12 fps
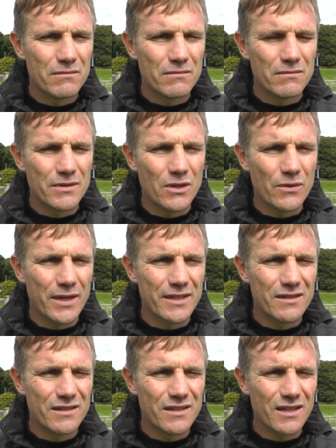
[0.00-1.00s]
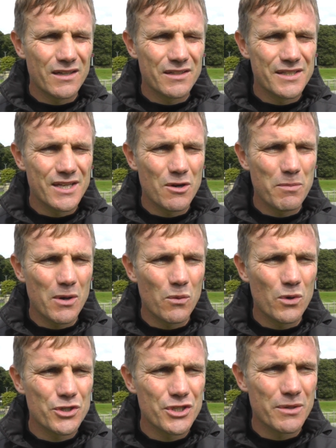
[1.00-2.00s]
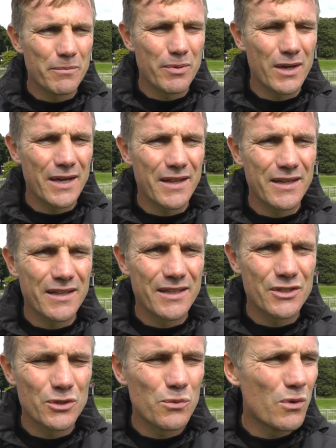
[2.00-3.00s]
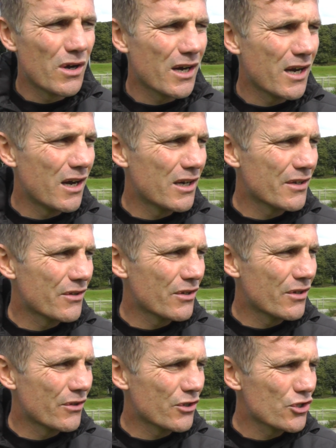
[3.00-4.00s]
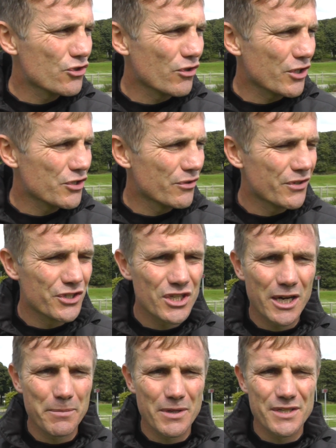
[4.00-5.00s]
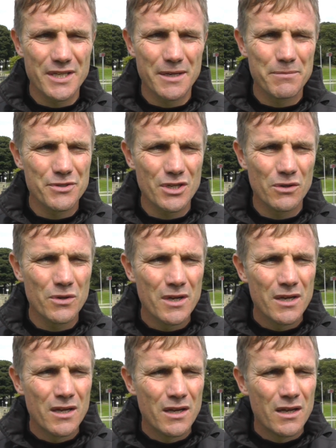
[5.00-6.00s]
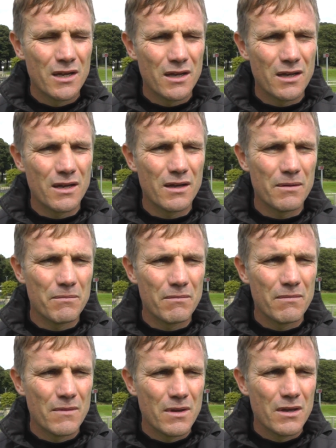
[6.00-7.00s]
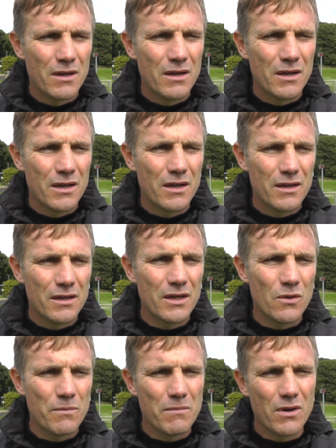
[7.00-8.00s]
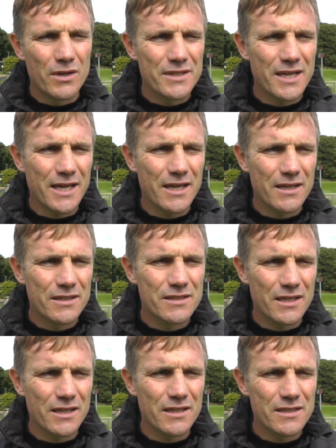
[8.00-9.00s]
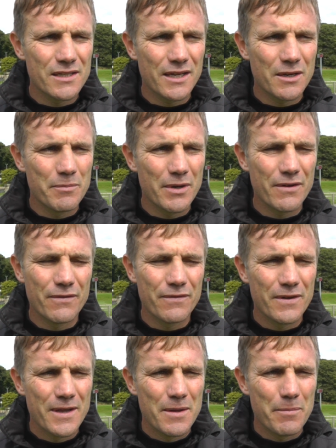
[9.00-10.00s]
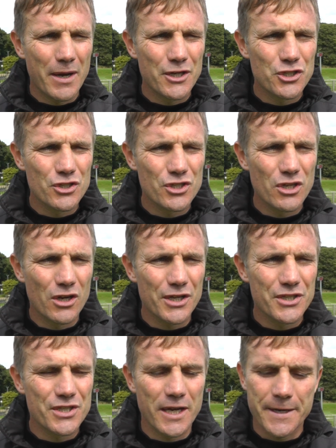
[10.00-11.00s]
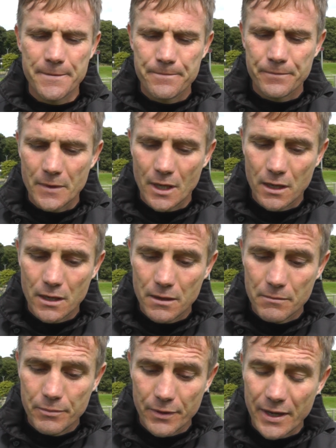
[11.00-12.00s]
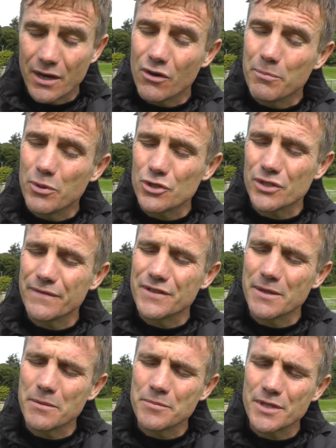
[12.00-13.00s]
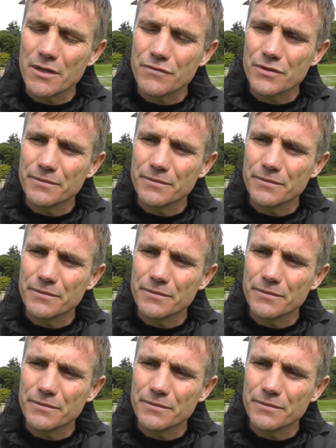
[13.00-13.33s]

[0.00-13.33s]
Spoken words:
You know, they can tell by watching them play, they do work hard and the structure and the shape of the team. So, you know, might take a bit of patience, like you say, but they are a positive team themselves.